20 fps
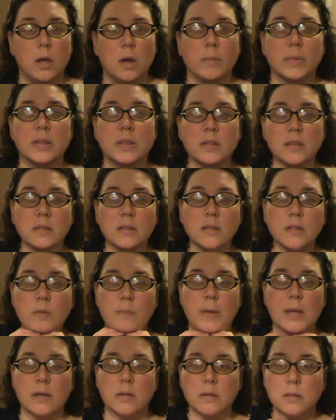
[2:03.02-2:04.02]
But these things
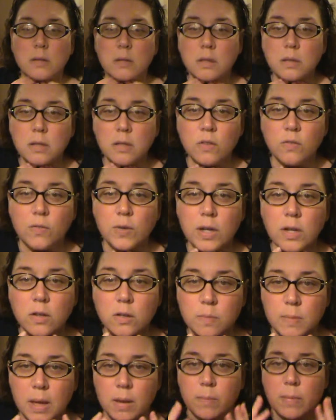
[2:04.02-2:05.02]
make, these
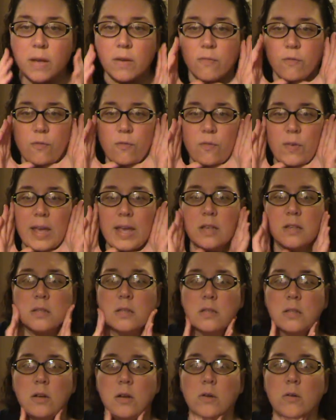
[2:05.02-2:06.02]
videos make my face
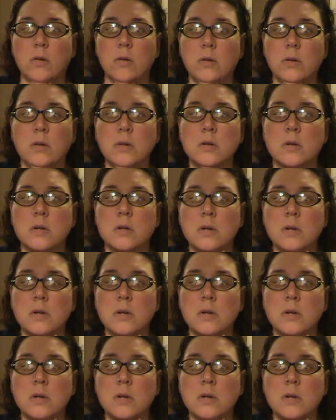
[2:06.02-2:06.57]
so,